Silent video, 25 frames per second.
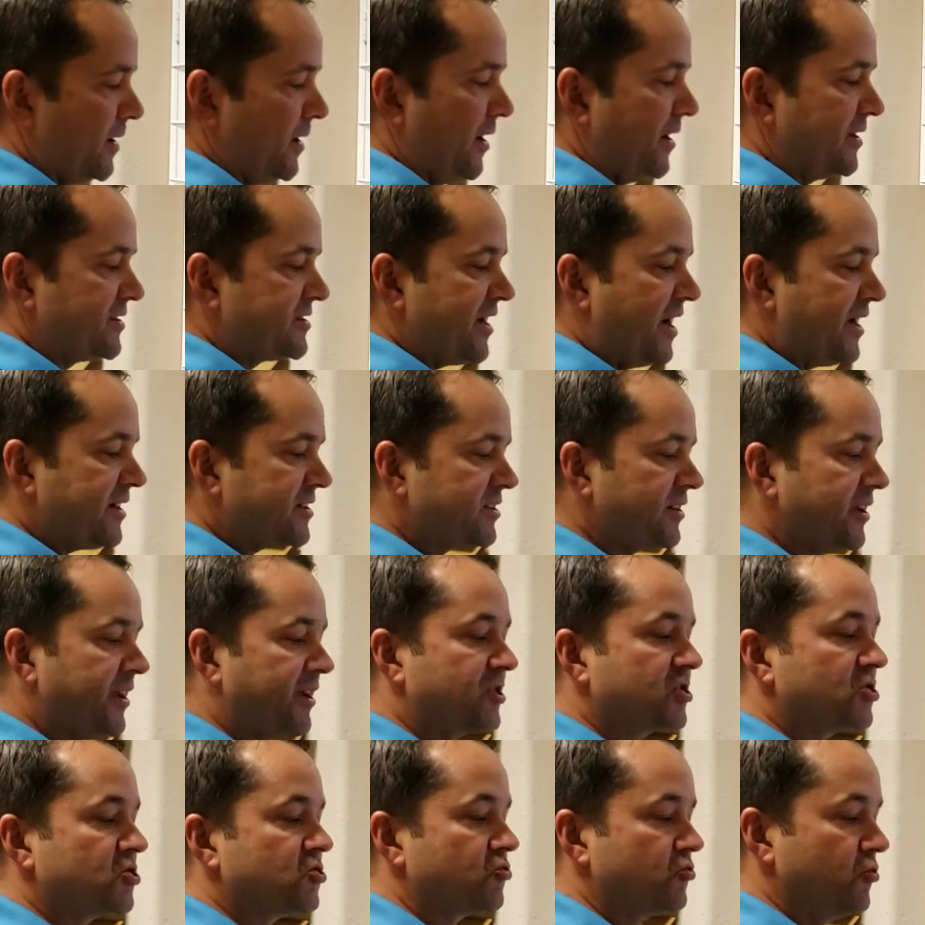It's actually
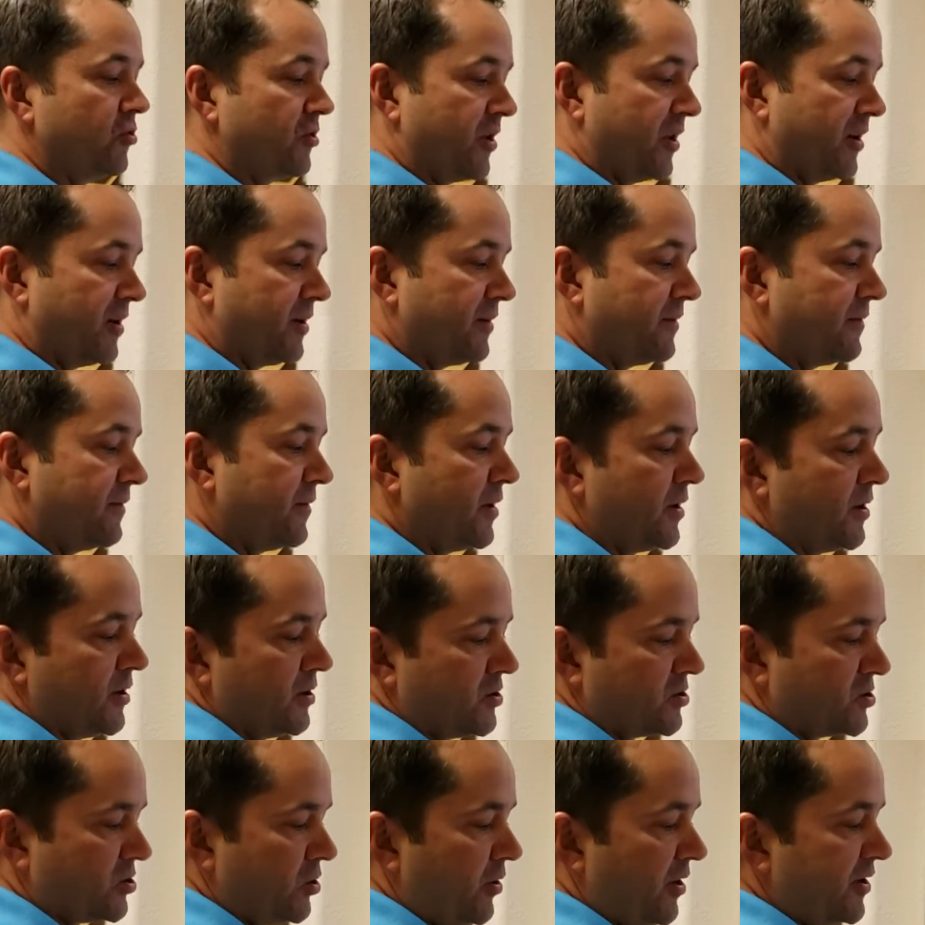extruded.
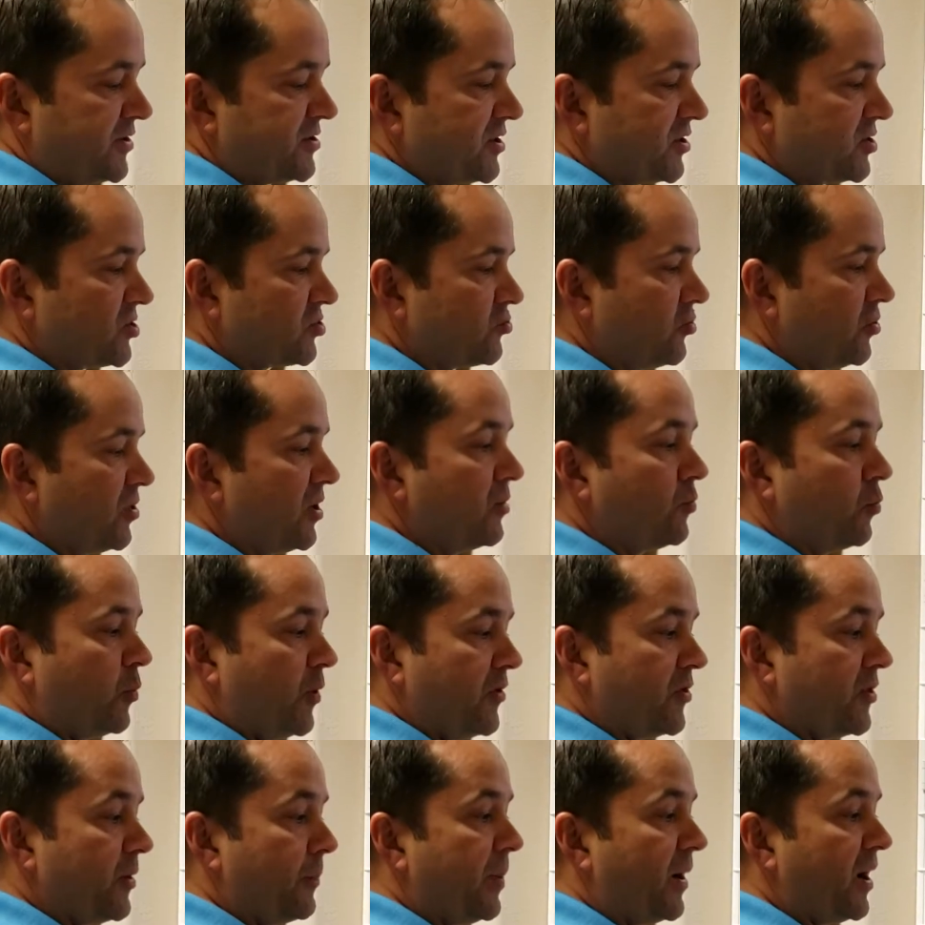So it's extruded
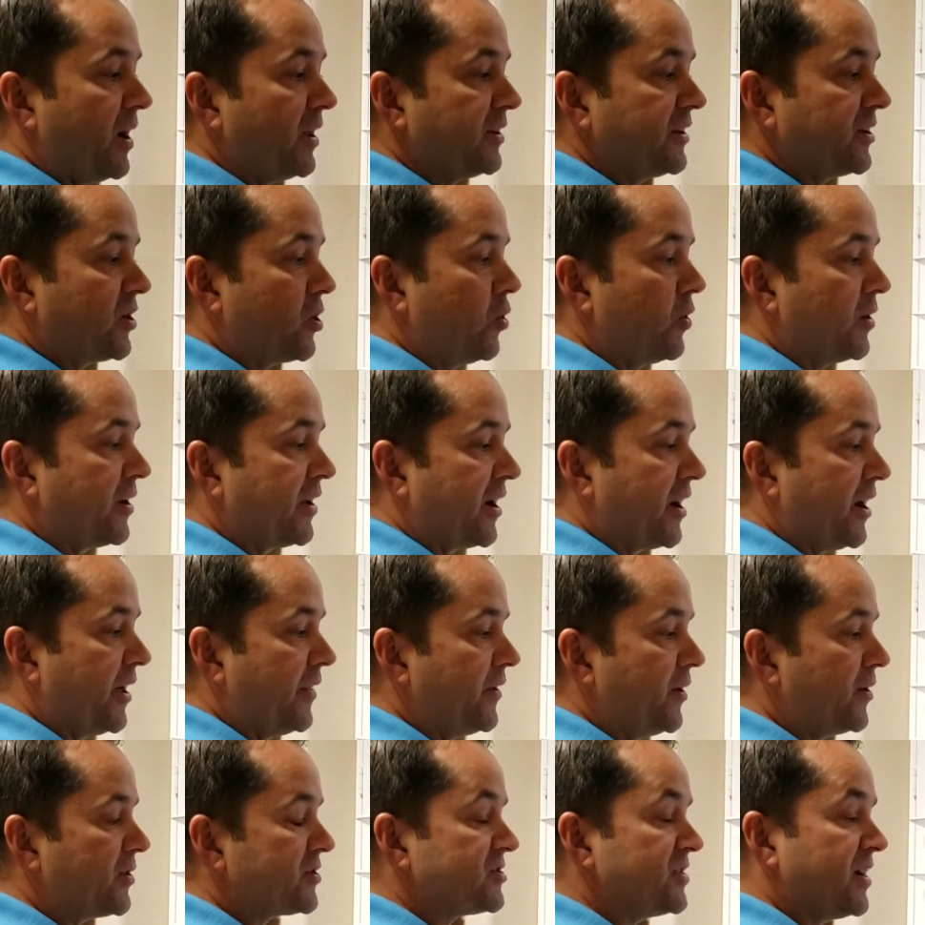with the poly coating on
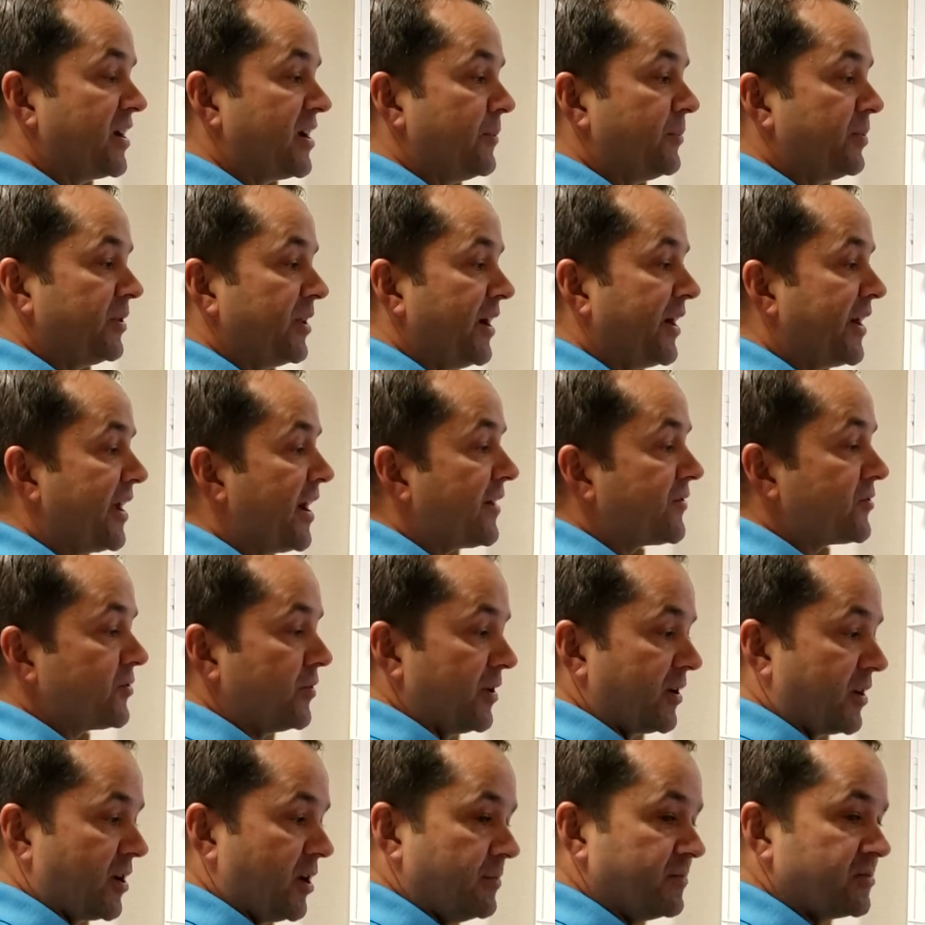there. It's not applied after.
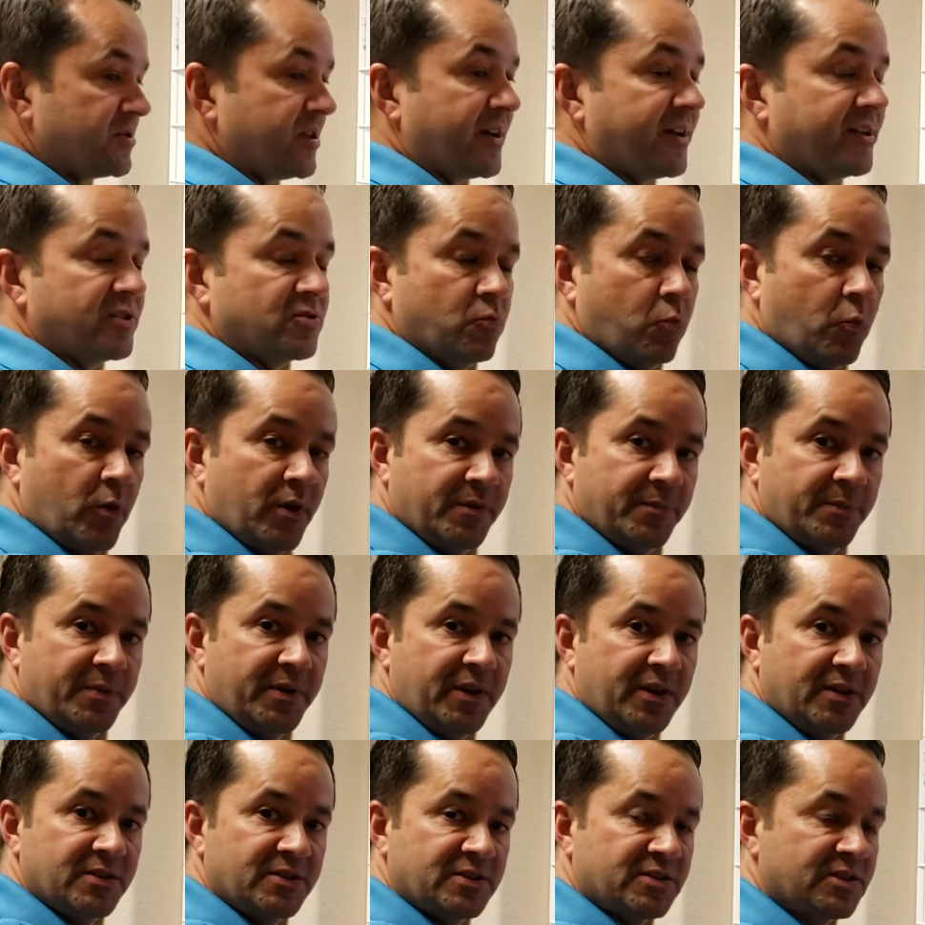It comes out as one
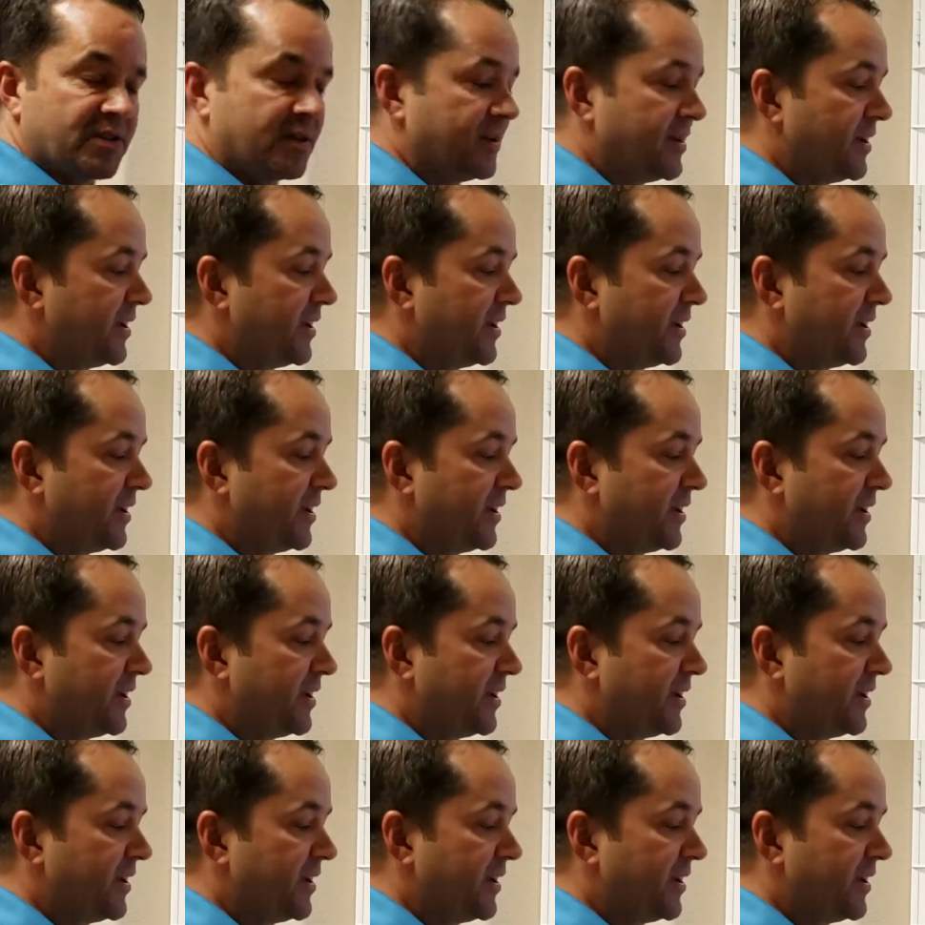piece.